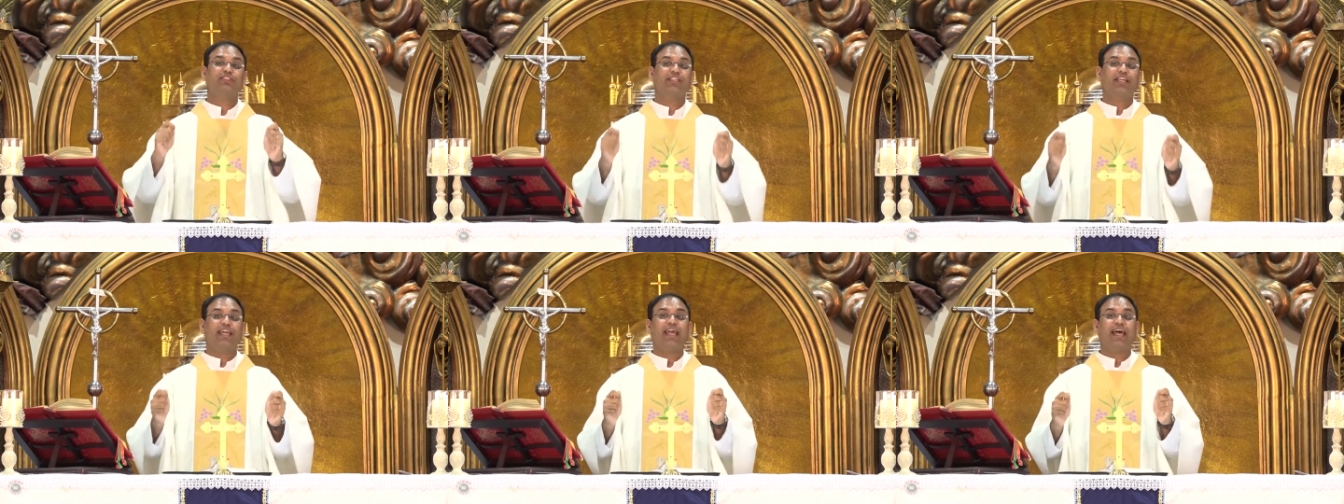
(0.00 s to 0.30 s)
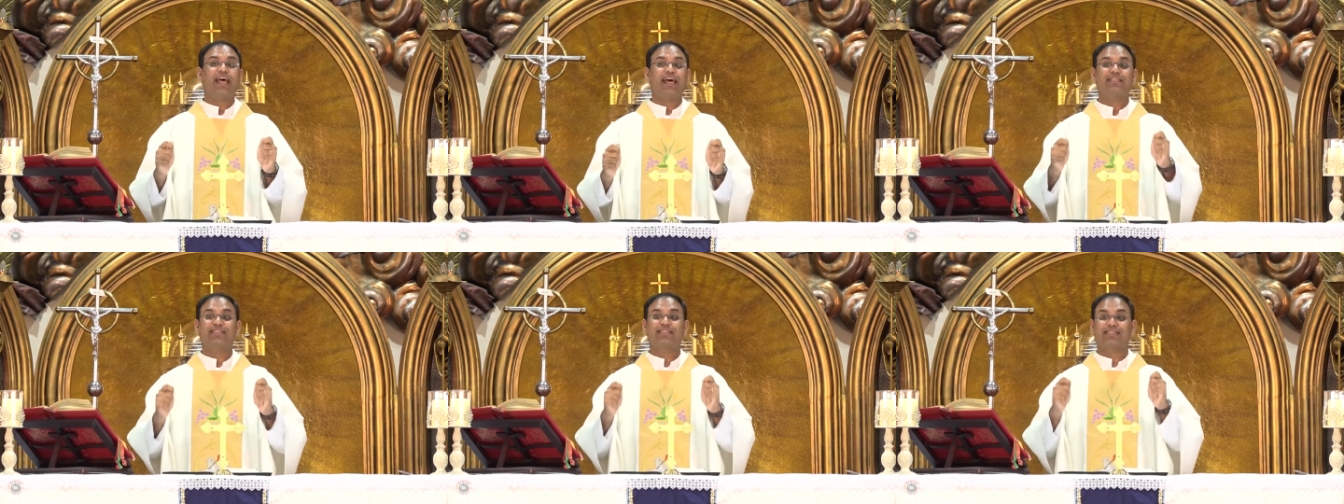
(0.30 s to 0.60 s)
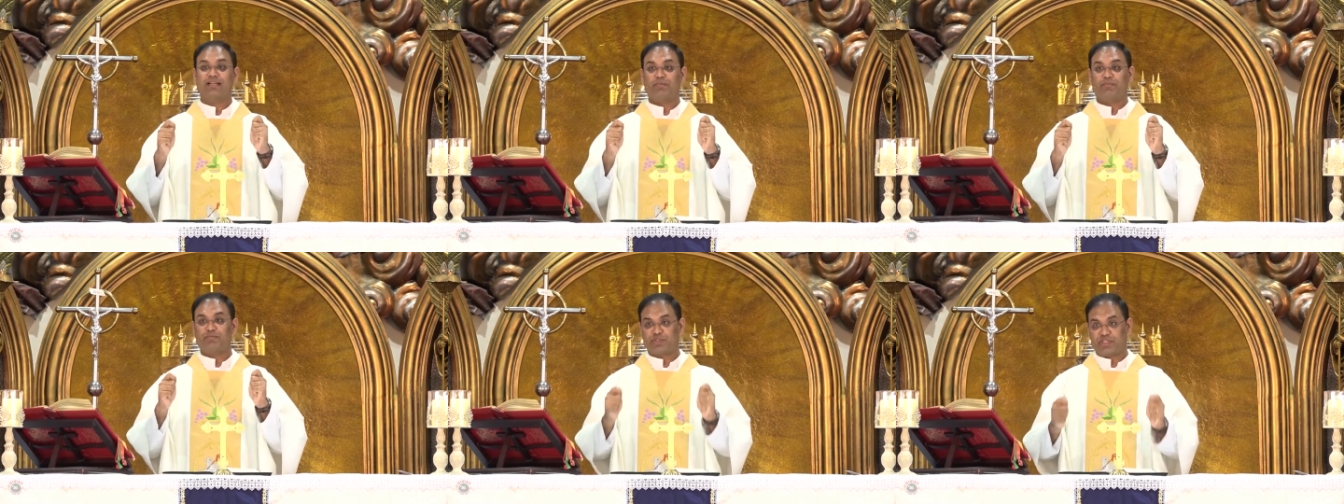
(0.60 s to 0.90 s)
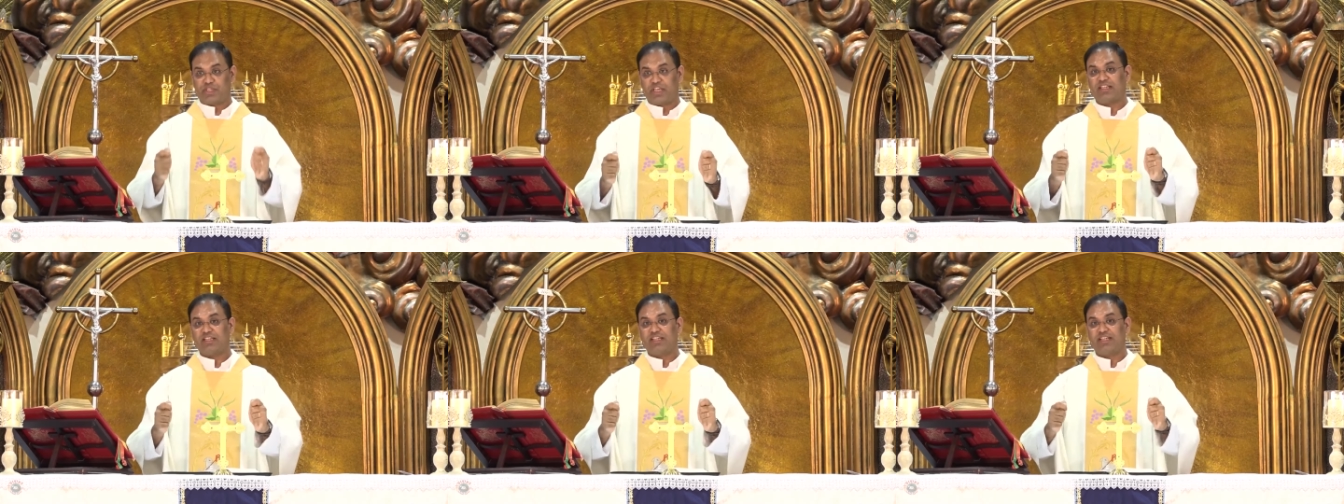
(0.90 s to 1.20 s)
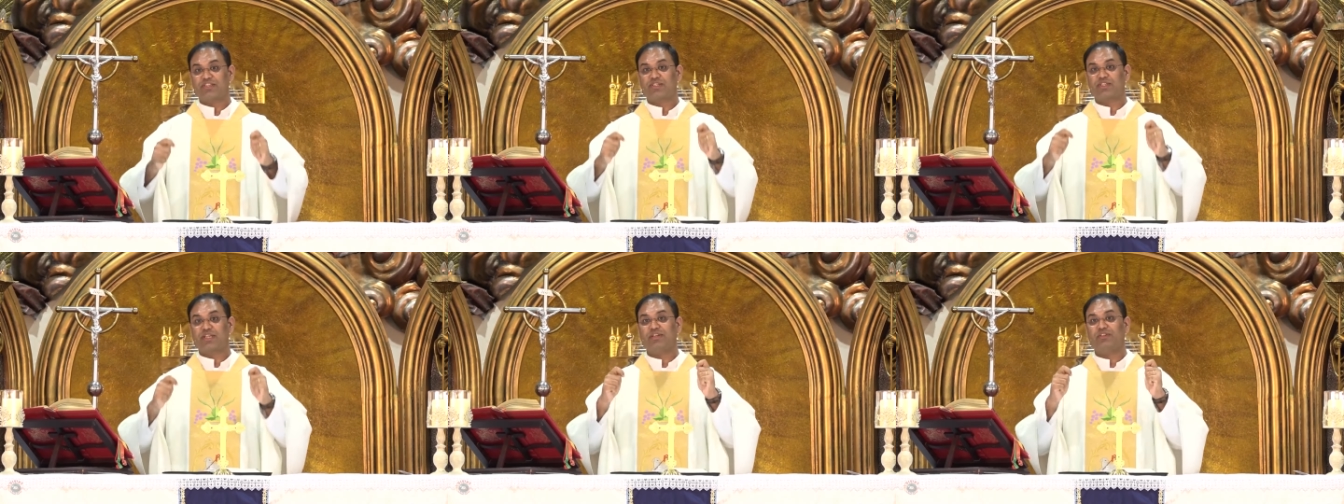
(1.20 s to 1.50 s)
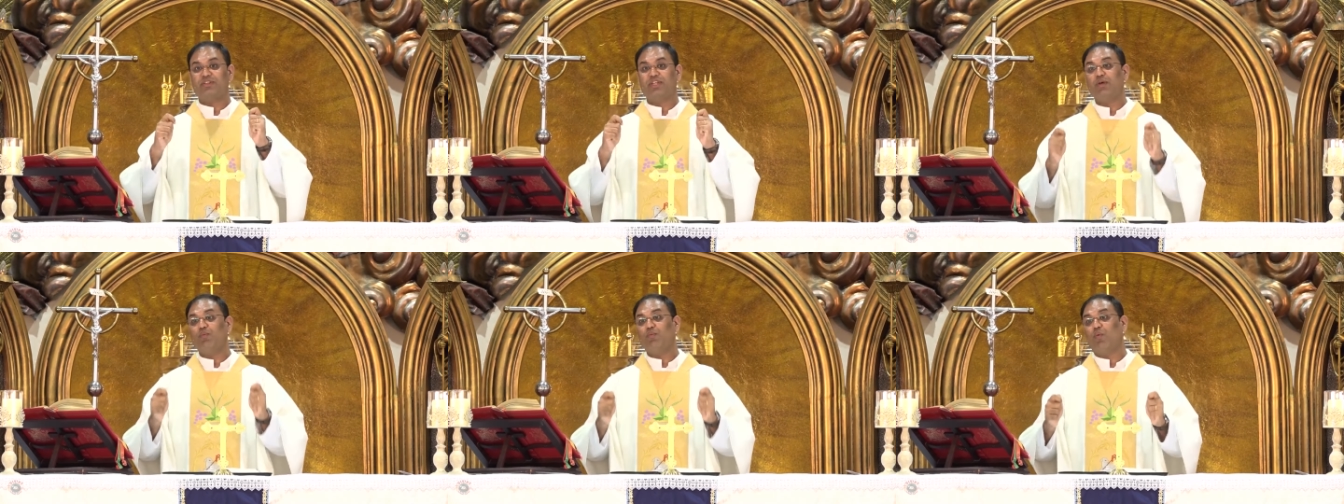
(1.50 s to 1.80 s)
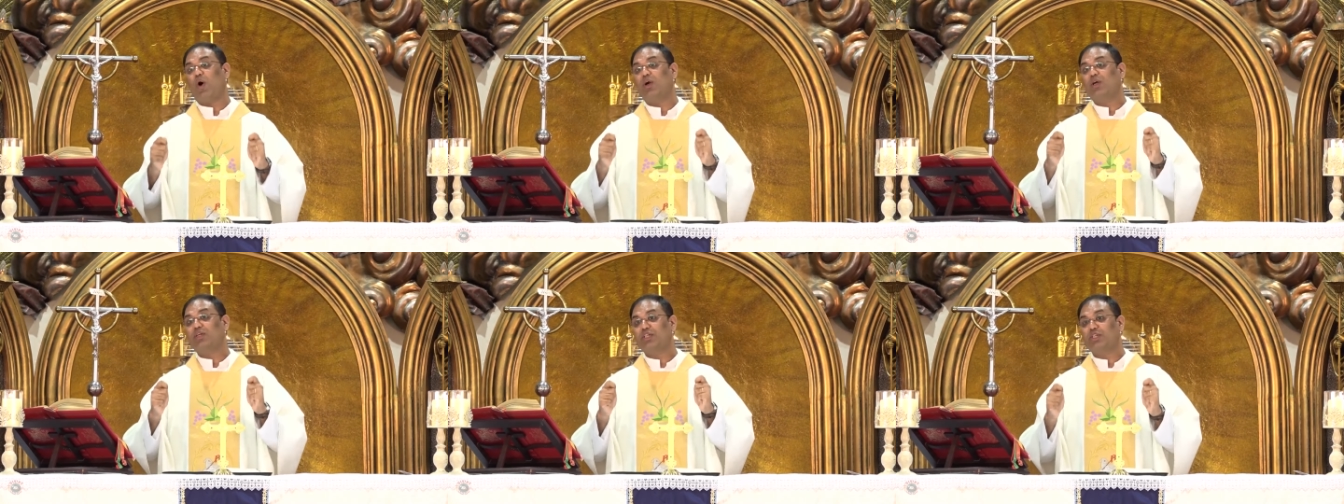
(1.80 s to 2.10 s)
they had some sickness and they
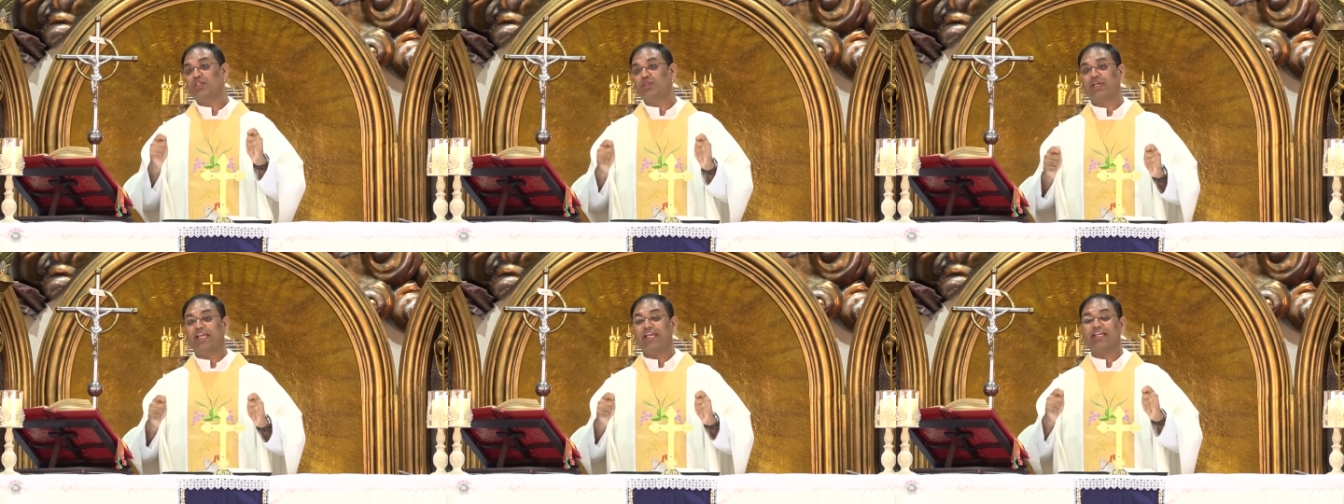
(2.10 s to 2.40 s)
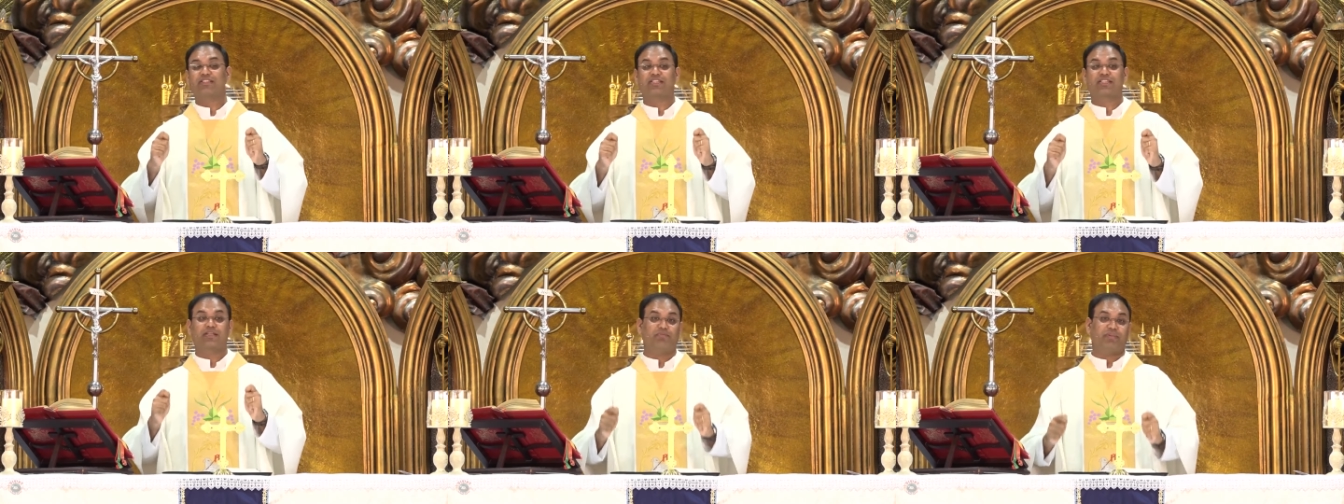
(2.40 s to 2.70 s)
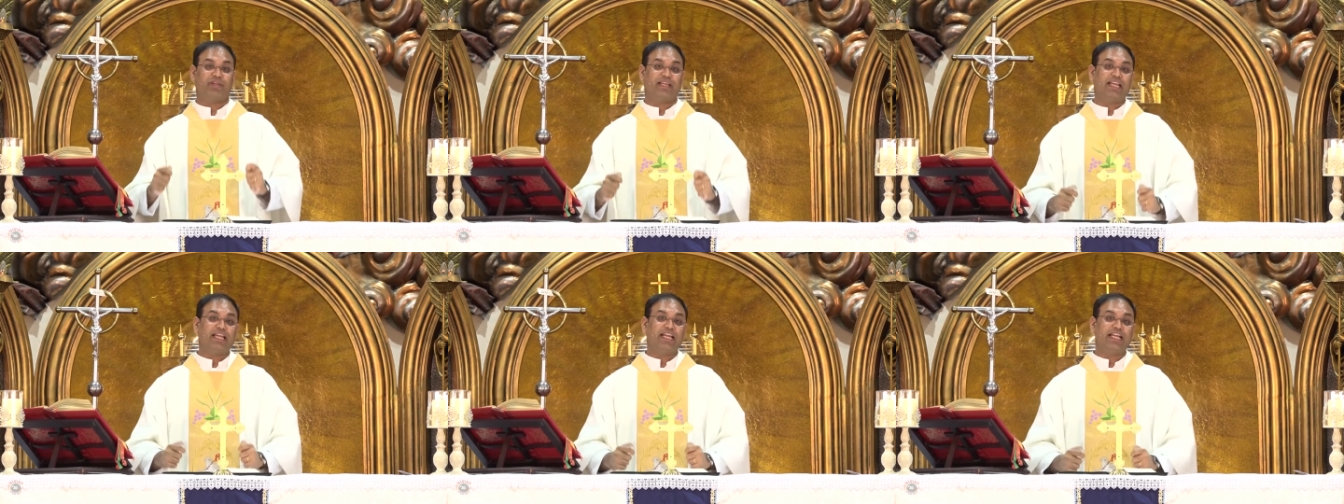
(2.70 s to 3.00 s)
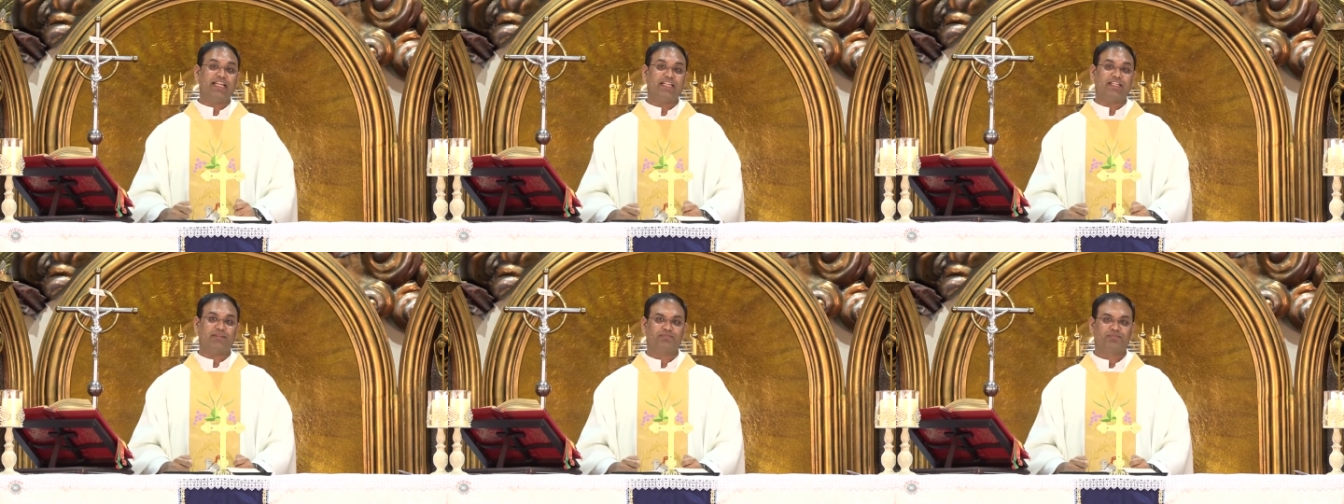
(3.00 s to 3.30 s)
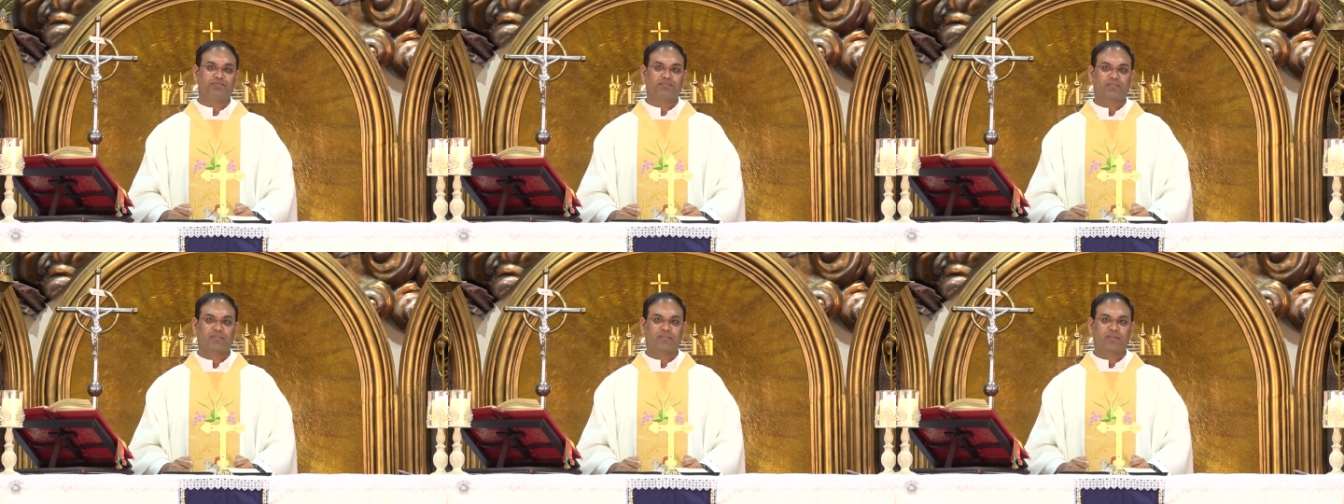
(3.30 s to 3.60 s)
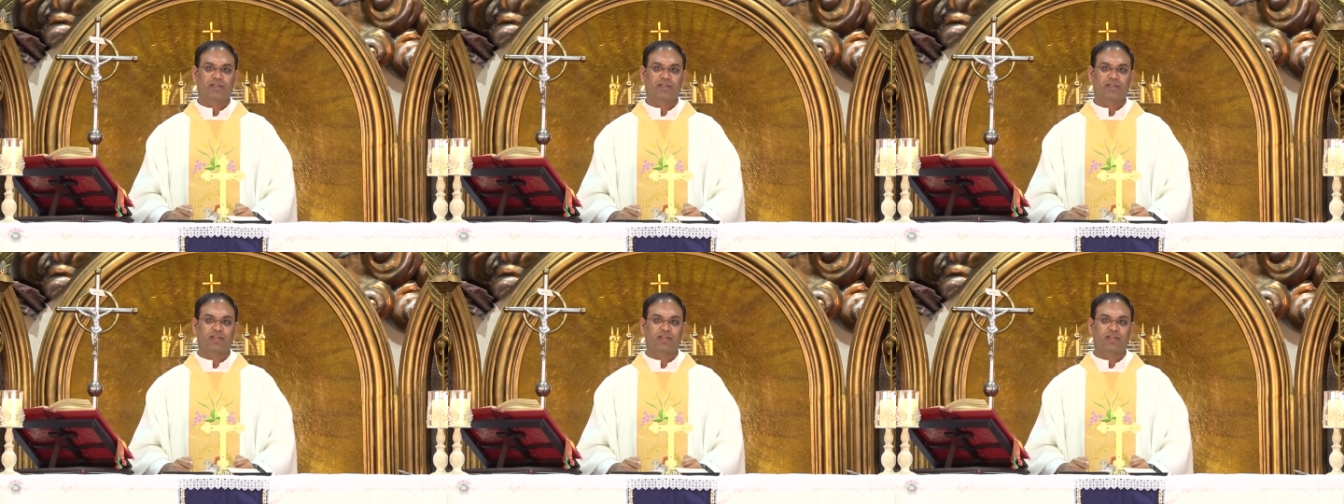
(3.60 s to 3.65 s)
wanted to get some healing.